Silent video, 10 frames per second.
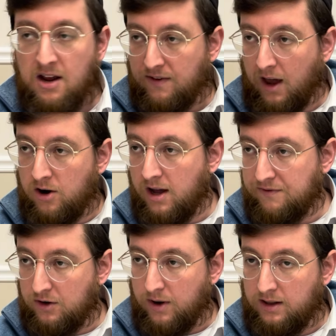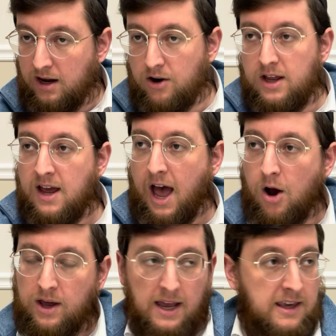If I don't have a great clarity,
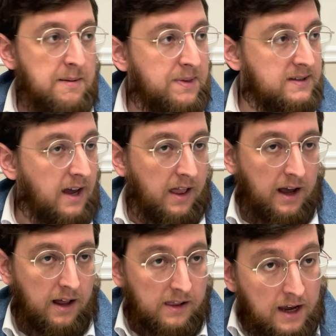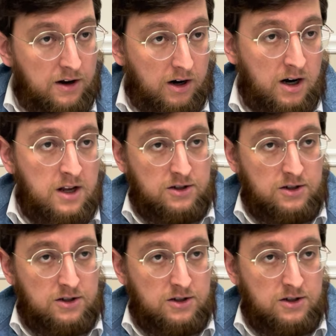how can I keep this halacha later?